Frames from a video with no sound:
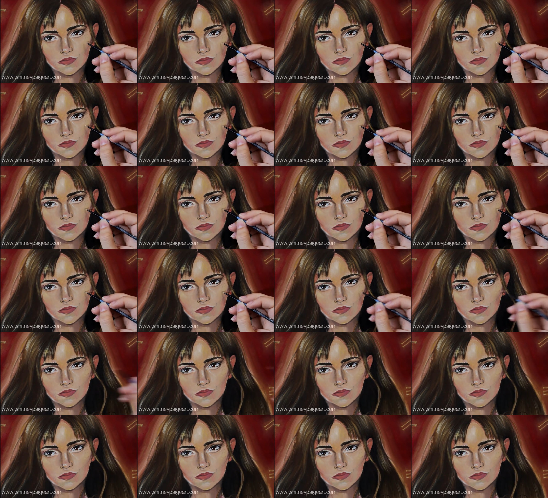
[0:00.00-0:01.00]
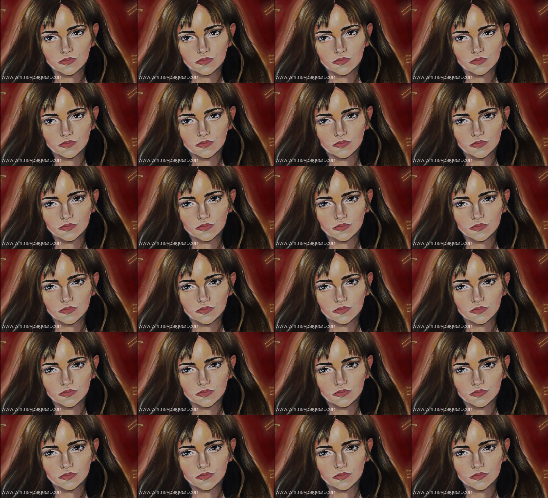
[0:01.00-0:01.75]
(silence)